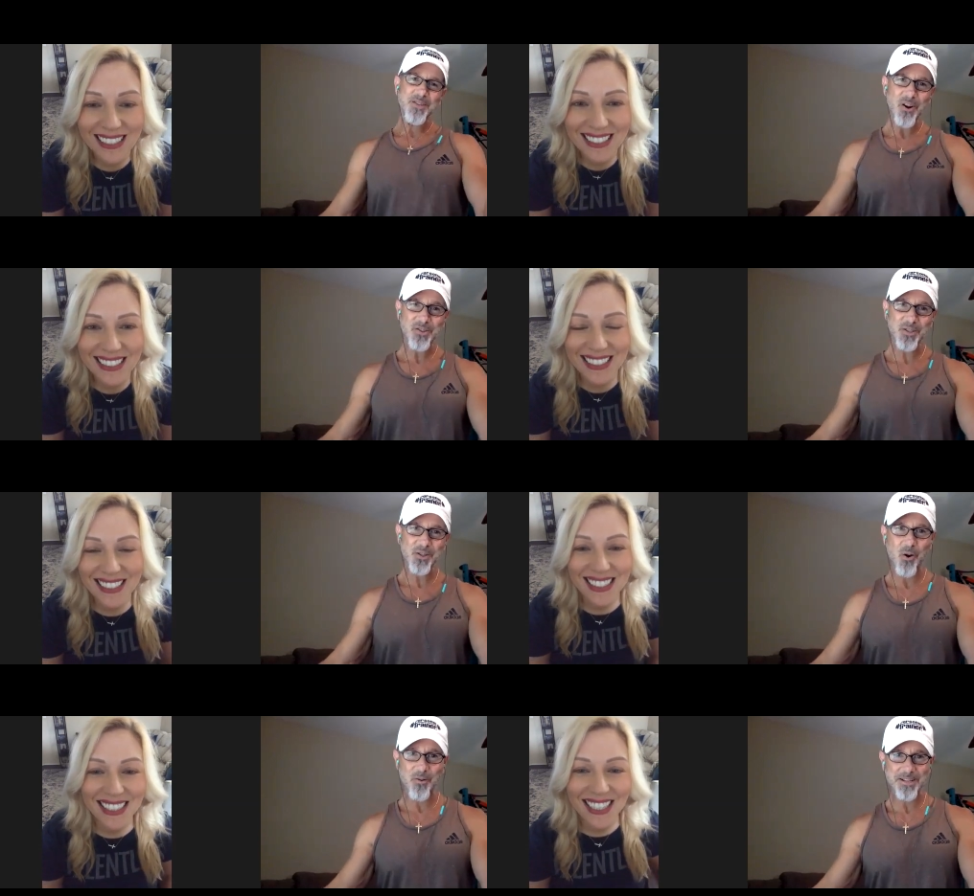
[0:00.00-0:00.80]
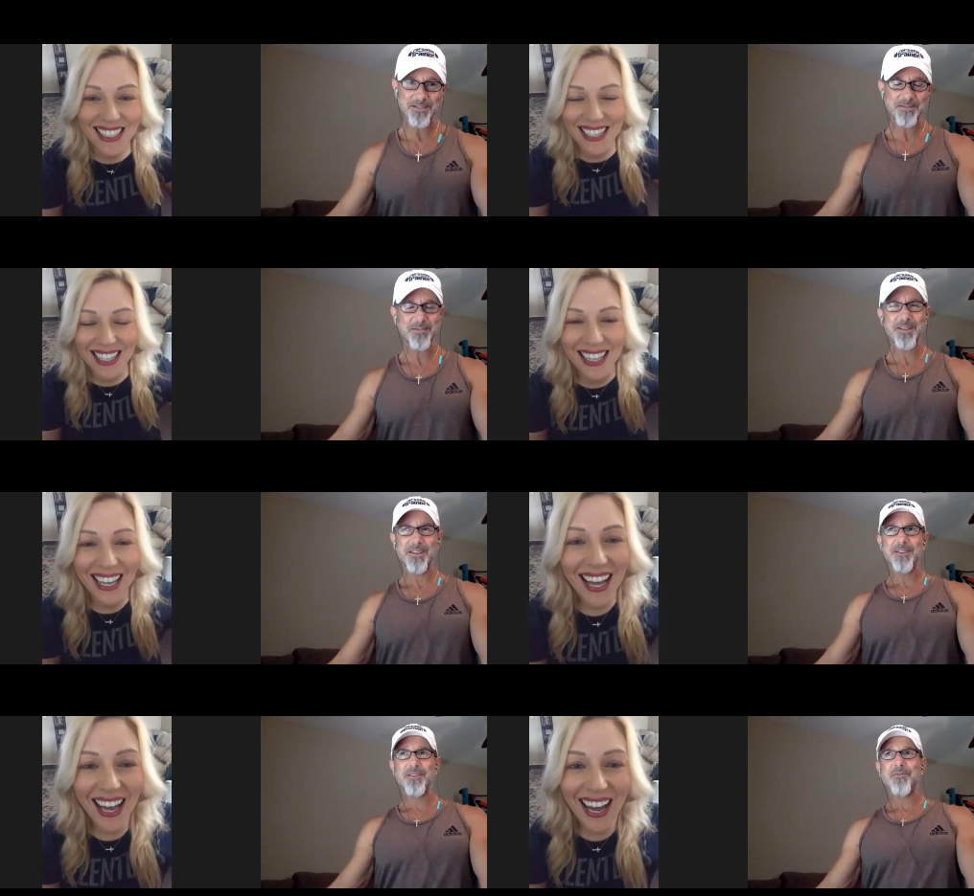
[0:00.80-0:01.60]
Speaker 1: Nurse Lauren.
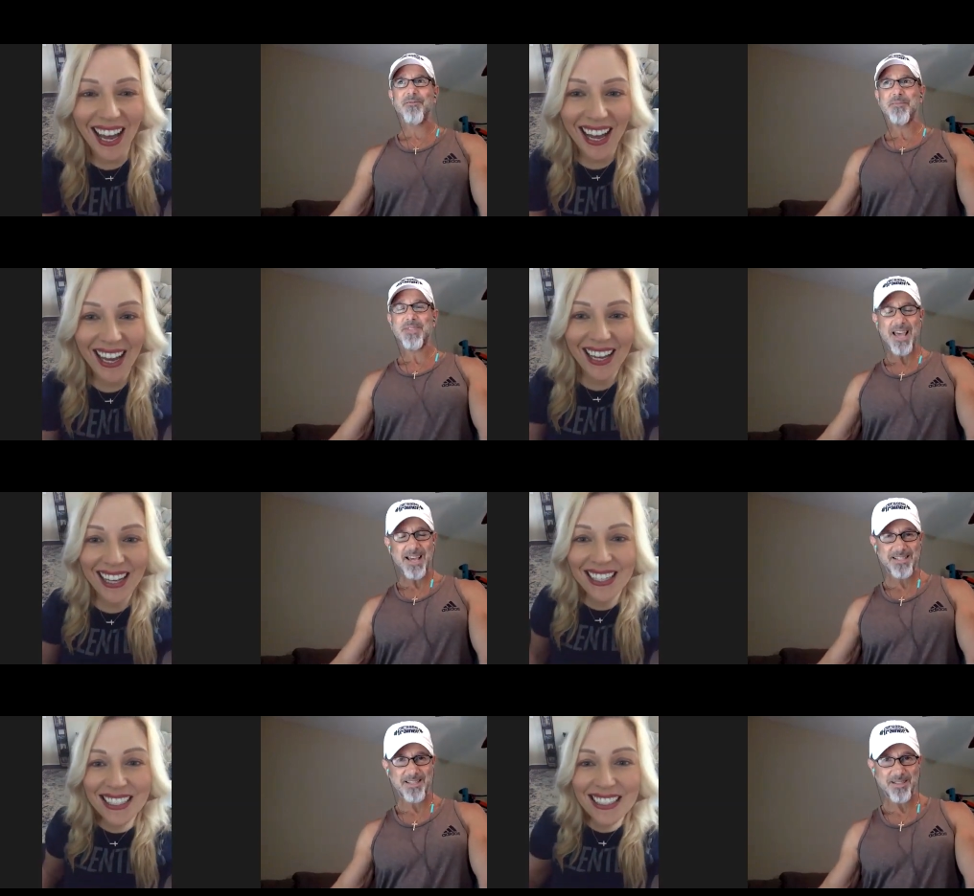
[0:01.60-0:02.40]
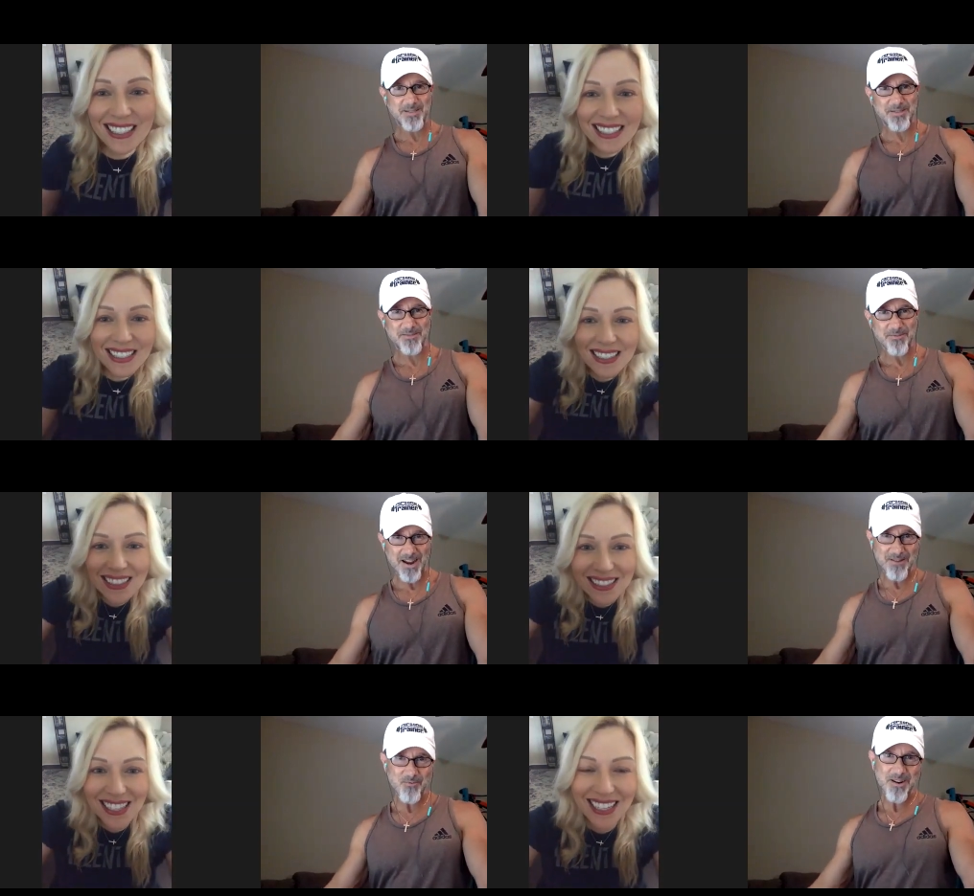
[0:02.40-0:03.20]
Texas,
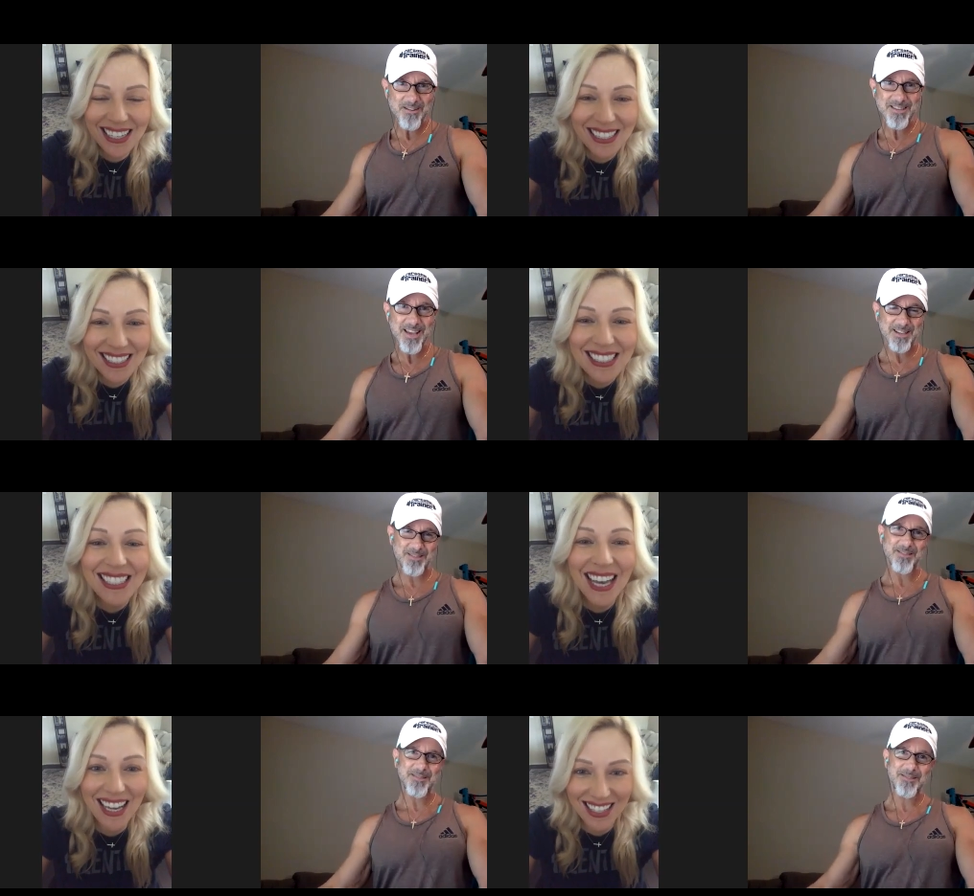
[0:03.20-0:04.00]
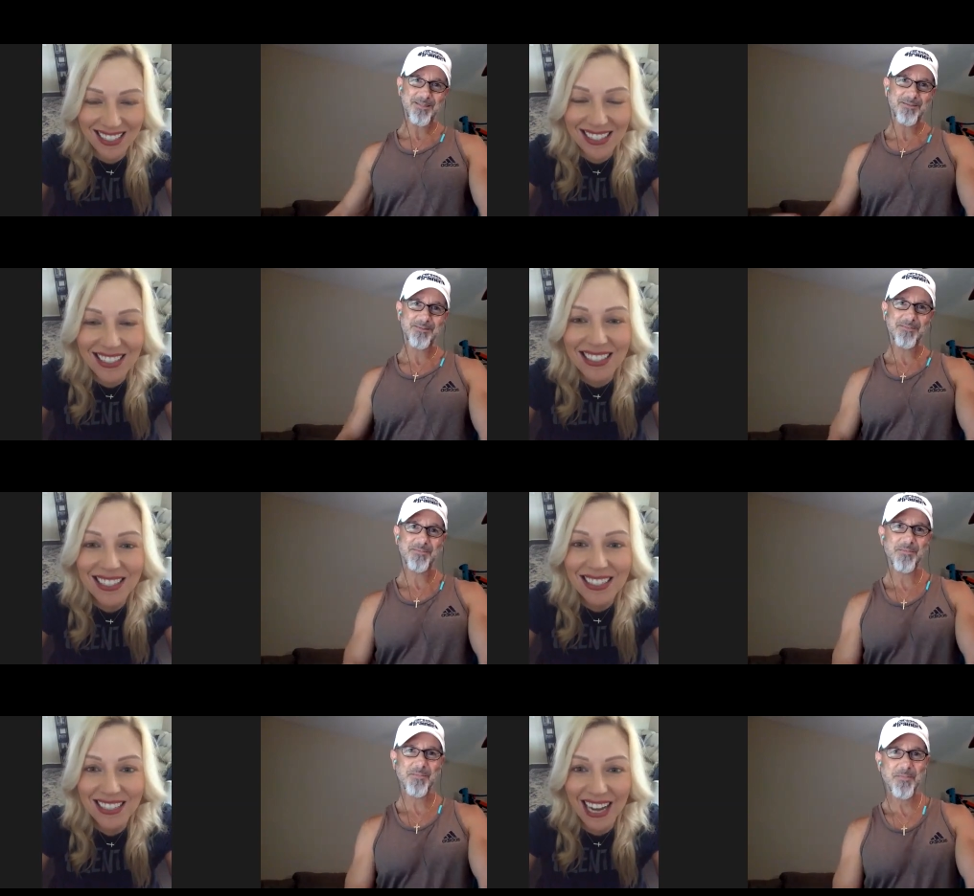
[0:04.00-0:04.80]
right? We're in Texas.
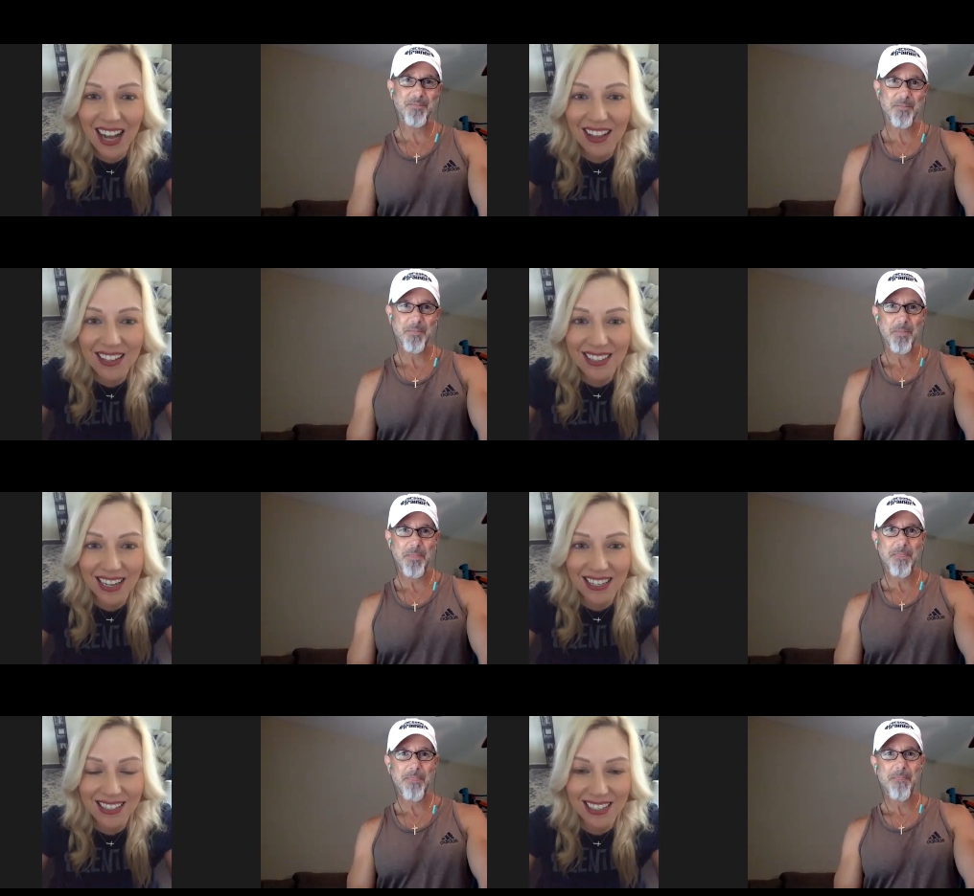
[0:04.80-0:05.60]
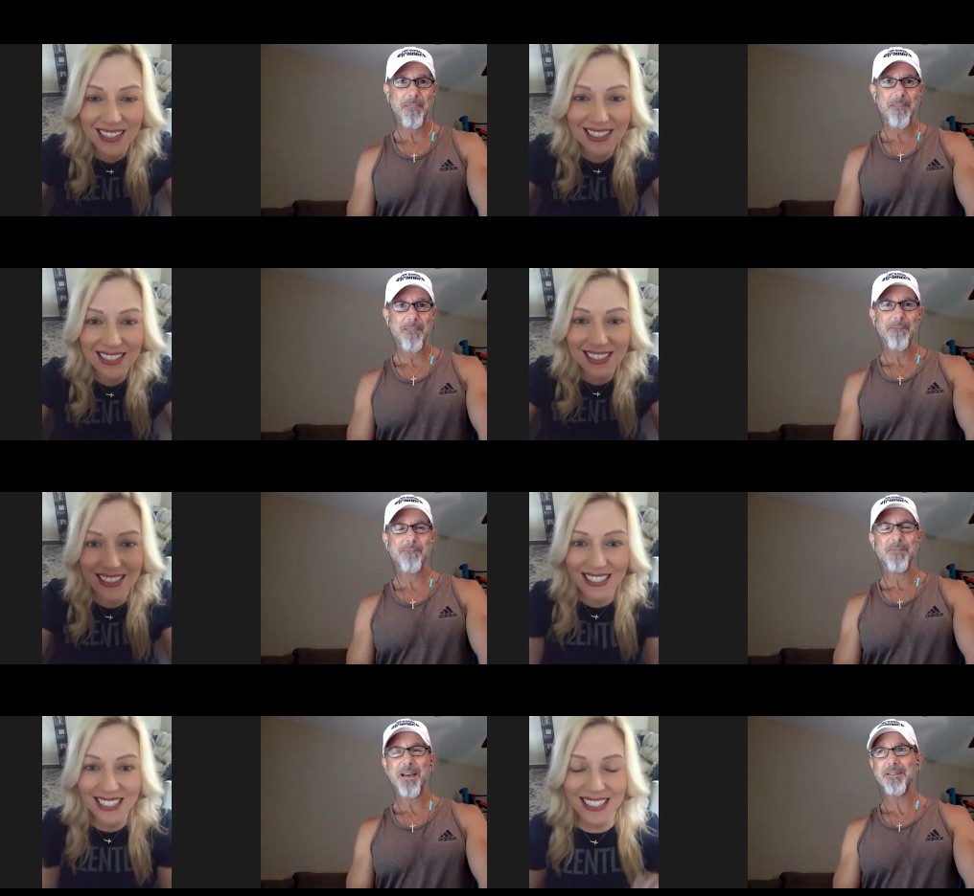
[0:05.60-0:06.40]
Speaker 2: Dallas, Texas.
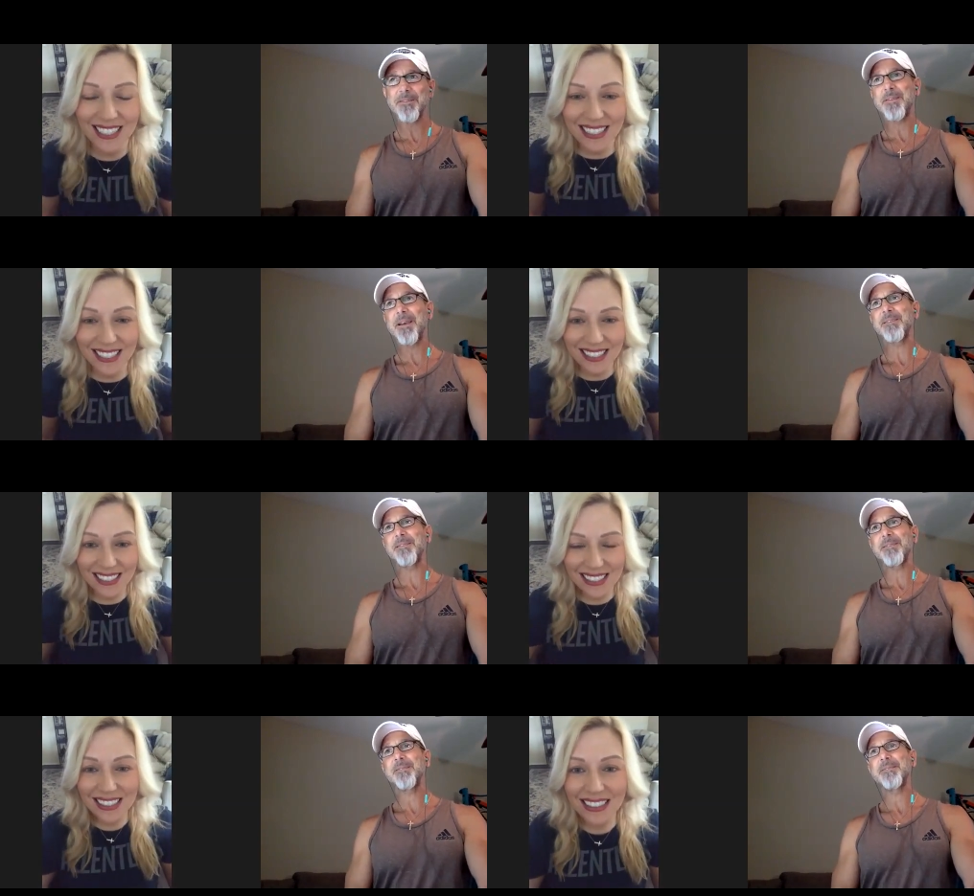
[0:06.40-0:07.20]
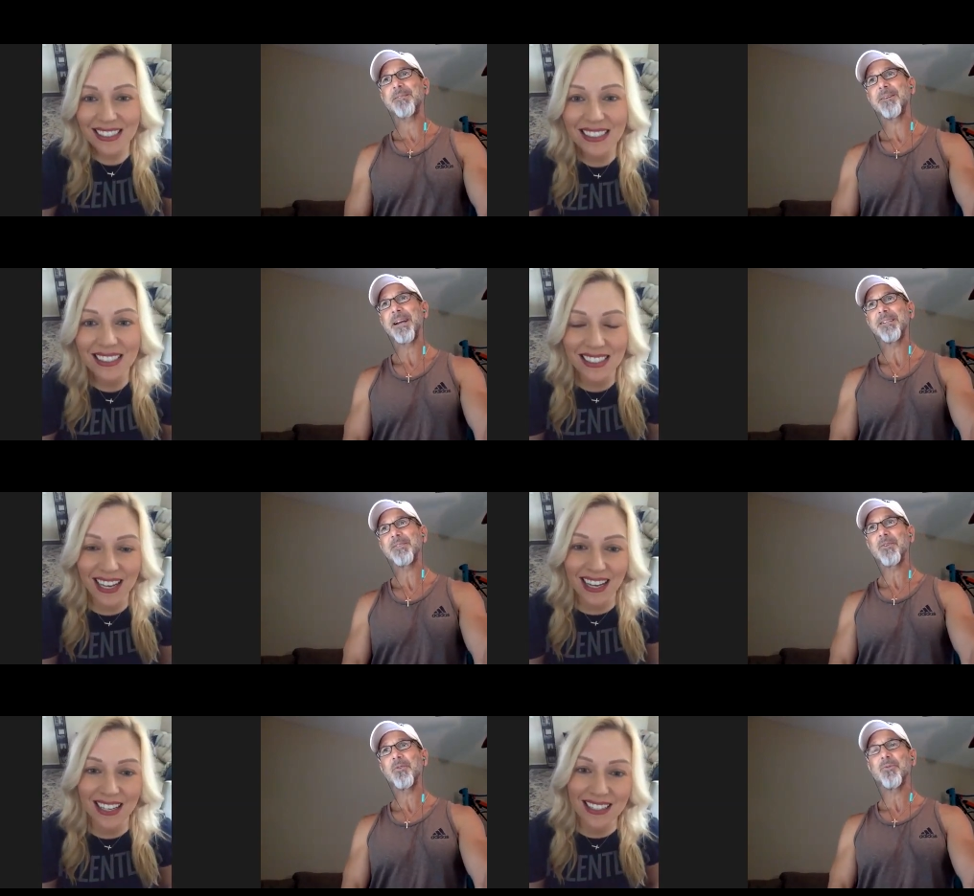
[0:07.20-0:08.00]
Speaker 1: Dallas, Texas. All right.
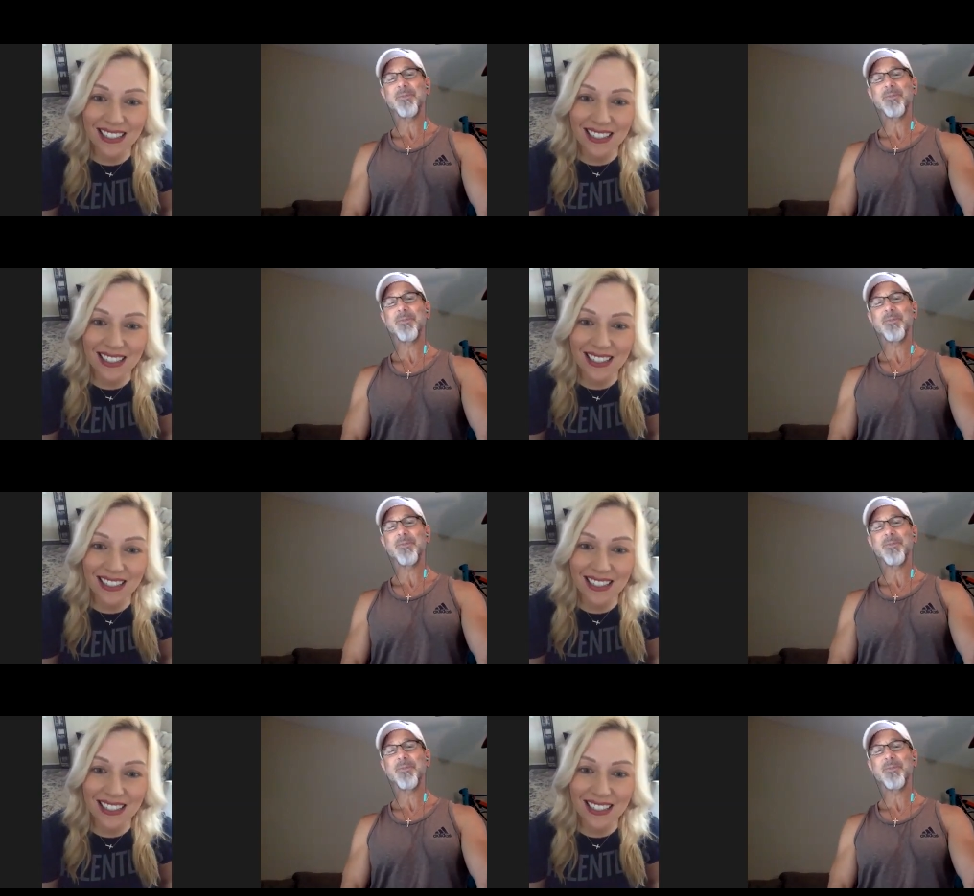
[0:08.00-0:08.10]
Yes. So,